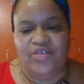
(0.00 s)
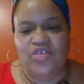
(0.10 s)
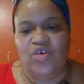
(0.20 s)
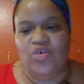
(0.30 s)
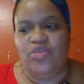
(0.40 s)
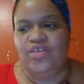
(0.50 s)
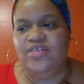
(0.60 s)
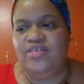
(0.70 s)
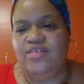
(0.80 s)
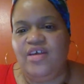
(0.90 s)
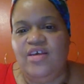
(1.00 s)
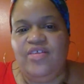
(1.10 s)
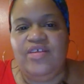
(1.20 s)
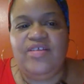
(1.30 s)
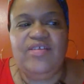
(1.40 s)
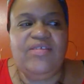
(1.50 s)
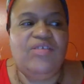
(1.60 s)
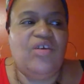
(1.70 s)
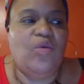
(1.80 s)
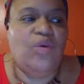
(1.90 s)
So this is
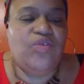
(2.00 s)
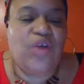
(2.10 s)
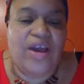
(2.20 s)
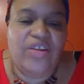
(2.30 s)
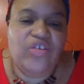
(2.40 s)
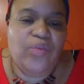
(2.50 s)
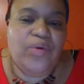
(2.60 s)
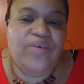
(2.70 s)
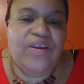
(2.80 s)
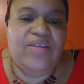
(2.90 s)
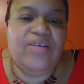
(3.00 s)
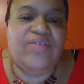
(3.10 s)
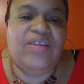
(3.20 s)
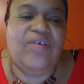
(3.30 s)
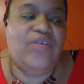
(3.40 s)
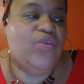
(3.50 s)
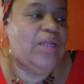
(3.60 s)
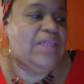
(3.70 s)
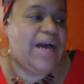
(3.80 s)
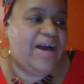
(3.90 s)
we try to do preventative stuff. We do a
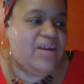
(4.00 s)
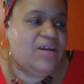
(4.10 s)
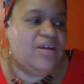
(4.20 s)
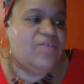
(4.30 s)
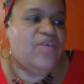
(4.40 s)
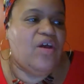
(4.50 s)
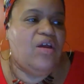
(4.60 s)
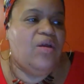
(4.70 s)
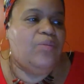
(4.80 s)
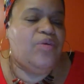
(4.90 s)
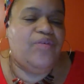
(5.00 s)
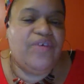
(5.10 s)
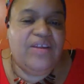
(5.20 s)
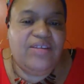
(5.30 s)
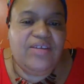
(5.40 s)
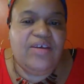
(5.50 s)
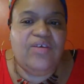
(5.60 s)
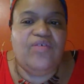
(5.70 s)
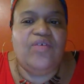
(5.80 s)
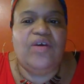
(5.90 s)
lot of
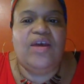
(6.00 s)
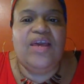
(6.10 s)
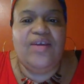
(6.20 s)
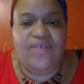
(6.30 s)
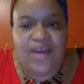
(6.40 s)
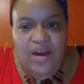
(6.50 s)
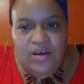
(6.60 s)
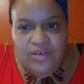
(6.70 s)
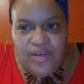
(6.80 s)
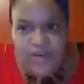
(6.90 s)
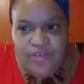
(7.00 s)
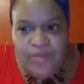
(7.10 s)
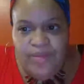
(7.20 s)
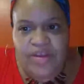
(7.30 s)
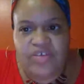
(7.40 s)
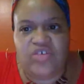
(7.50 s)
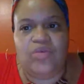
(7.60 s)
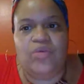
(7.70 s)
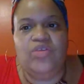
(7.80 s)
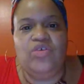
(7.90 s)
preventative giving out of
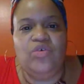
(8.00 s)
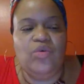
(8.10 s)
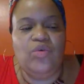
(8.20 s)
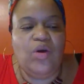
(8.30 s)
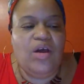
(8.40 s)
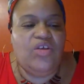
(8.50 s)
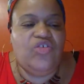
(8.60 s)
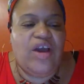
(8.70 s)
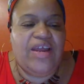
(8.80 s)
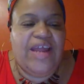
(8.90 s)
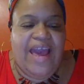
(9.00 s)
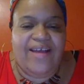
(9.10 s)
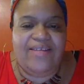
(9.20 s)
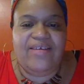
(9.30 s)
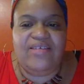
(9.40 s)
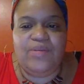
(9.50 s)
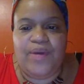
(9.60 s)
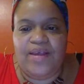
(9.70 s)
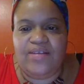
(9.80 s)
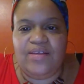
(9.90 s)
information. We do try to
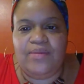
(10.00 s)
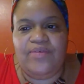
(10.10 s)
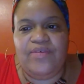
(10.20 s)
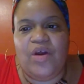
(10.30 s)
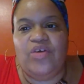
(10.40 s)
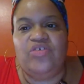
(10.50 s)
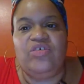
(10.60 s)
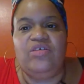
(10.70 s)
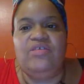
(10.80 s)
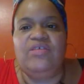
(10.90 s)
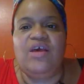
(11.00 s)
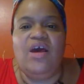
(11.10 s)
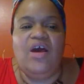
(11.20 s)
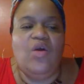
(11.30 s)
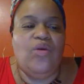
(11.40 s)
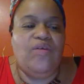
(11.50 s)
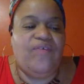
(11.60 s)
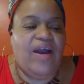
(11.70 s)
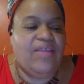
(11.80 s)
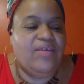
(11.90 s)
anticipate some of your questions. We
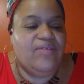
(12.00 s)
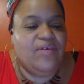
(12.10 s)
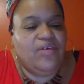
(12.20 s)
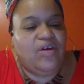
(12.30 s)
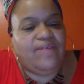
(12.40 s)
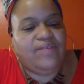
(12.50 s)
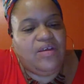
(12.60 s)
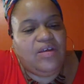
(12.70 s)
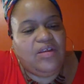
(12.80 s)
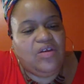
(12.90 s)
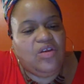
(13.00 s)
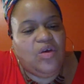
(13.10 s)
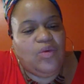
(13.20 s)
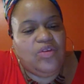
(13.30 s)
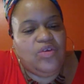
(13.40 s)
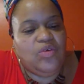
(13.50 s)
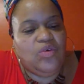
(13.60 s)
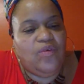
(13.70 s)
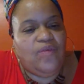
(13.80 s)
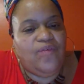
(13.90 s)
find that very often, we
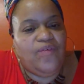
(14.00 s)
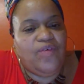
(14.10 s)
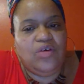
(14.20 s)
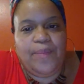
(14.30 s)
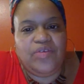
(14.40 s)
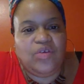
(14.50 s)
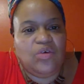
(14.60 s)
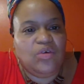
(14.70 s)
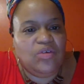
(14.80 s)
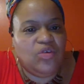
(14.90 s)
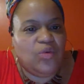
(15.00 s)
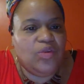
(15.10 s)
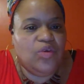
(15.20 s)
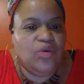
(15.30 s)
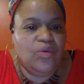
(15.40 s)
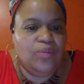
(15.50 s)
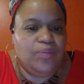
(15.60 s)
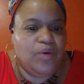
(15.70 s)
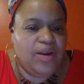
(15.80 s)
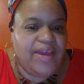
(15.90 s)
do full episodes or we do
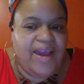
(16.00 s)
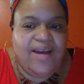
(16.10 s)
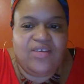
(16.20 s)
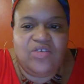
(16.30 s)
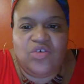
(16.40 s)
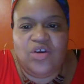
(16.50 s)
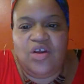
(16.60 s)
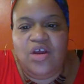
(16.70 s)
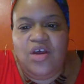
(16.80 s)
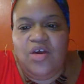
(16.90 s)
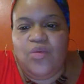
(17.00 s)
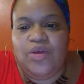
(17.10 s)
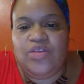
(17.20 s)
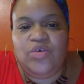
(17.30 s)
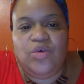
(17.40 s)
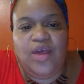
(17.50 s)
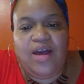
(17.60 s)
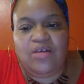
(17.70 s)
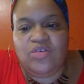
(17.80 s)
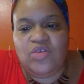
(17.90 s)
broadcasts or we do
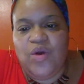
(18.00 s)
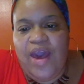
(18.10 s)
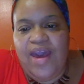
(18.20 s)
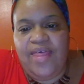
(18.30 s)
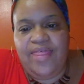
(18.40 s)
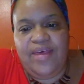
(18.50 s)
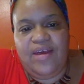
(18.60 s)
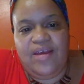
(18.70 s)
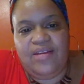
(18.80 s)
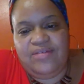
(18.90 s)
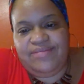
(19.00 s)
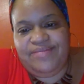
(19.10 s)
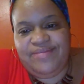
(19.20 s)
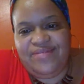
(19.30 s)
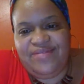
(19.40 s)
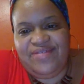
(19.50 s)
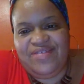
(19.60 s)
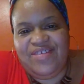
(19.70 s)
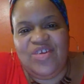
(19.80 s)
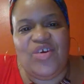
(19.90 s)
counsel, and then
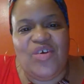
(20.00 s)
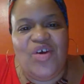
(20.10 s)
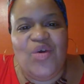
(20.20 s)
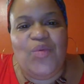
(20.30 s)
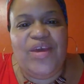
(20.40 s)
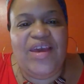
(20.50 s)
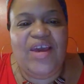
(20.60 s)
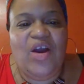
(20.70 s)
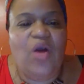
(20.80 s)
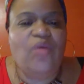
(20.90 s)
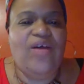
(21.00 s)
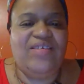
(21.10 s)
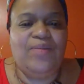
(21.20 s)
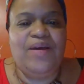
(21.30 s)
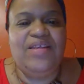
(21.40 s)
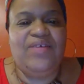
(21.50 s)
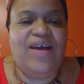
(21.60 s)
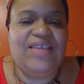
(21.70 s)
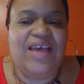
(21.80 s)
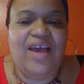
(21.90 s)
we get, oh, that's the best
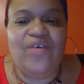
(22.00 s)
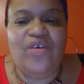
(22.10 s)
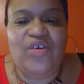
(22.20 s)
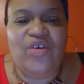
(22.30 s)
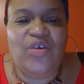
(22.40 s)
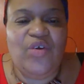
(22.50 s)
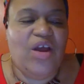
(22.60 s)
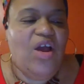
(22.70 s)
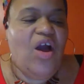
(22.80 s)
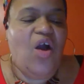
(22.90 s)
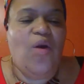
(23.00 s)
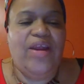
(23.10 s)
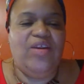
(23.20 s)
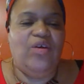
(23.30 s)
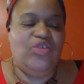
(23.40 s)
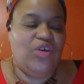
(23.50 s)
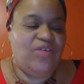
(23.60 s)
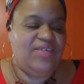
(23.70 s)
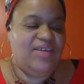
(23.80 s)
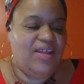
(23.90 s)
advice I ever heard, or oh, I didn't know
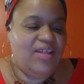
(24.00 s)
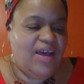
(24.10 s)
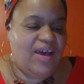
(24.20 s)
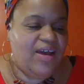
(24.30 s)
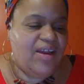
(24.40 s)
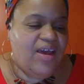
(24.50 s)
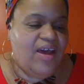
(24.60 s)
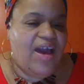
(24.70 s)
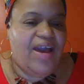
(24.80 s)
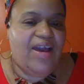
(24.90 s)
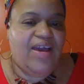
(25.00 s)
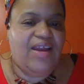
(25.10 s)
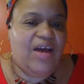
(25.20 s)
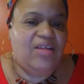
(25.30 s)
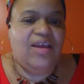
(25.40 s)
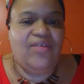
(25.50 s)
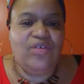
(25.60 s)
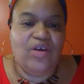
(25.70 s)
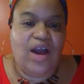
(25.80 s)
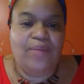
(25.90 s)
Torah said that, and I'll
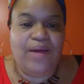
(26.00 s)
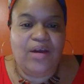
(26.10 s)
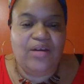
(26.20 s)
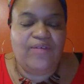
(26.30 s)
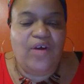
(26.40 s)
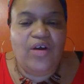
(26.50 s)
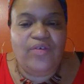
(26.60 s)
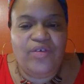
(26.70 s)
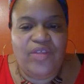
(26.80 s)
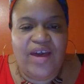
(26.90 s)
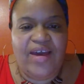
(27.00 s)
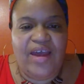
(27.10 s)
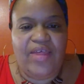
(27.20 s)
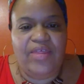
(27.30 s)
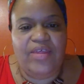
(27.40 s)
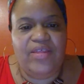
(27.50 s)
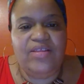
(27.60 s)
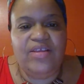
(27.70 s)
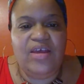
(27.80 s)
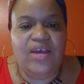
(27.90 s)
never, I'm not gonna fall for that. And then
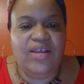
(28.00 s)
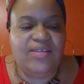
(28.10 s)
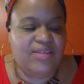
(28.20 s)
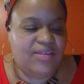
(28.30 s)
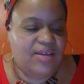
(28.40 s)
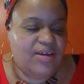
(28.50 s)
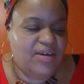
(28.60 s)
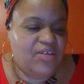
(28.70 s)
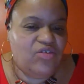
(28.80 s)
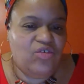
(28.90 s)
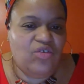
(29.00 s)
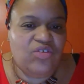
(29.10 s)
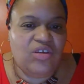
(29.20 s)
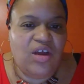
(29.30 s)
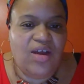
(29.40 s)
the D gets introduced to the